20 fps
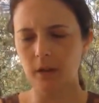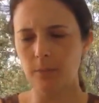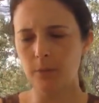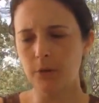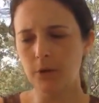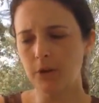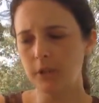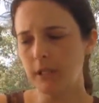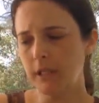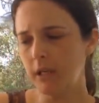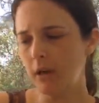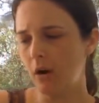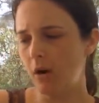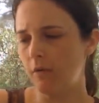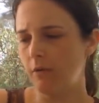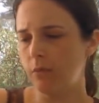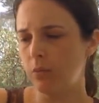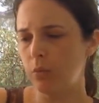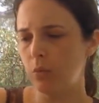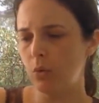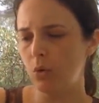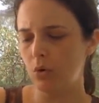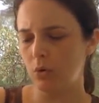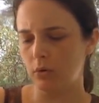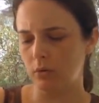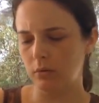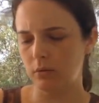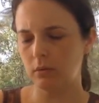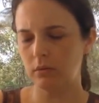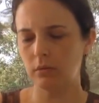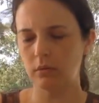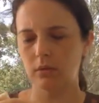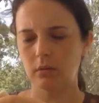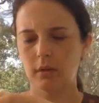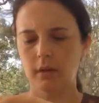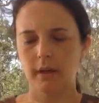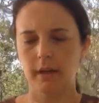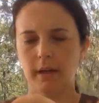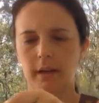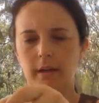The beauty of wool
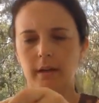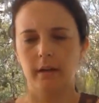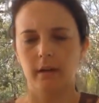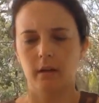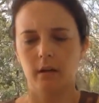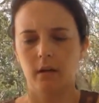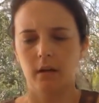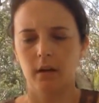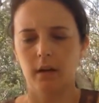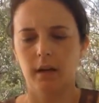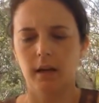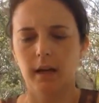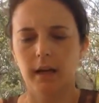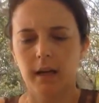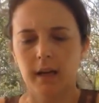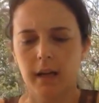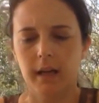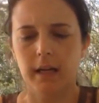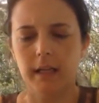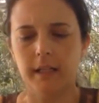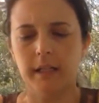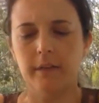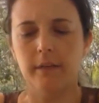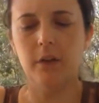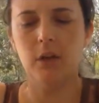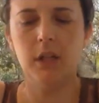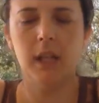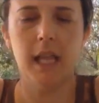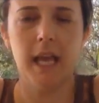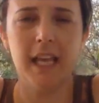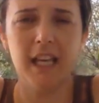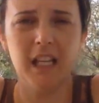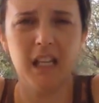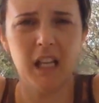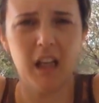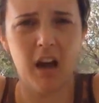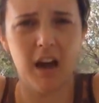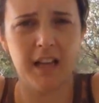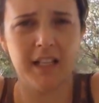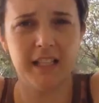is if you
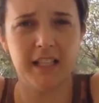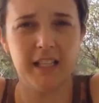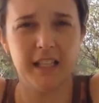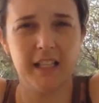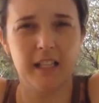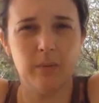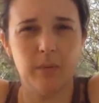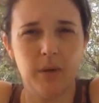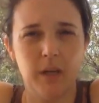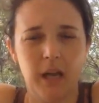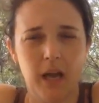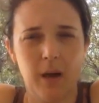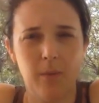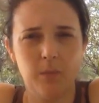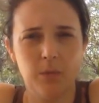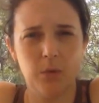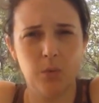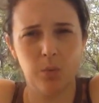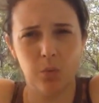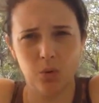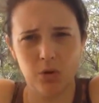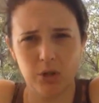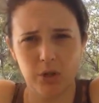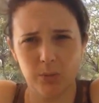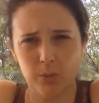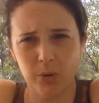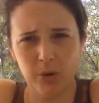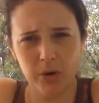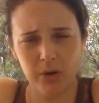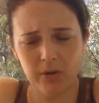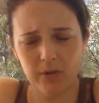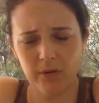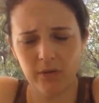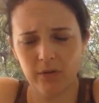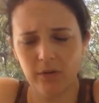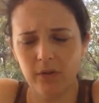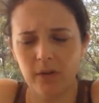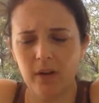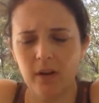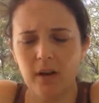lanolize this, it becomes waterproof,
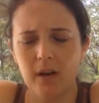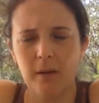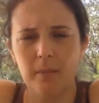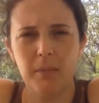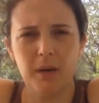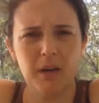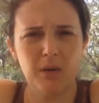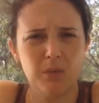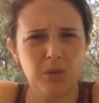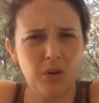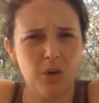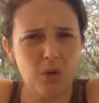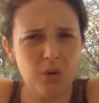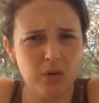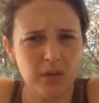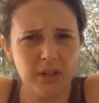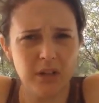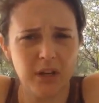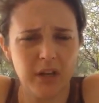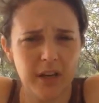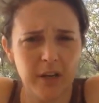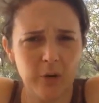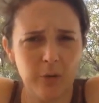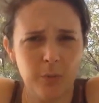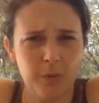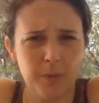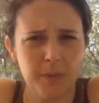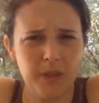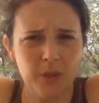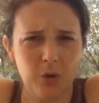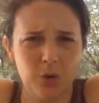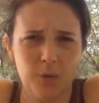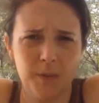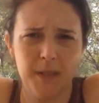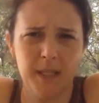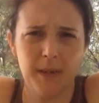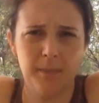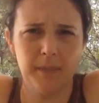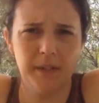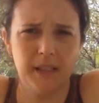but it will also help
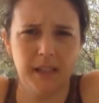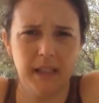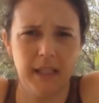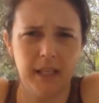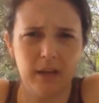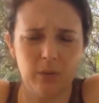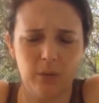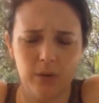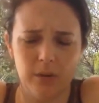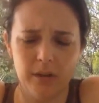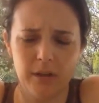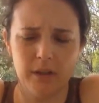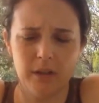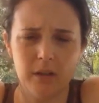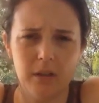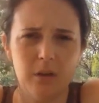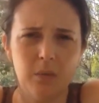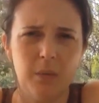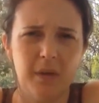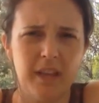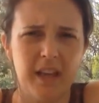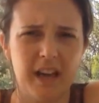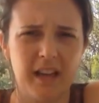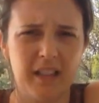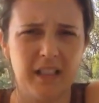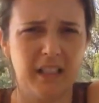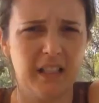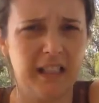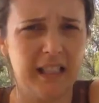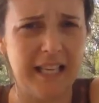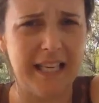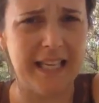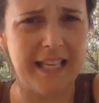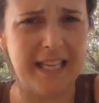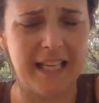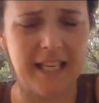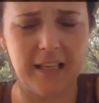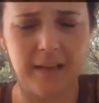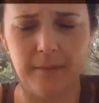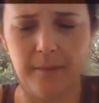absorb some of the liquid without it
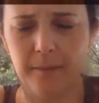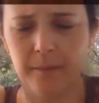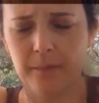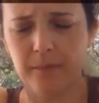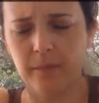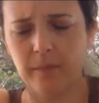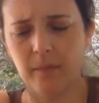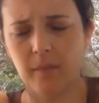leaking.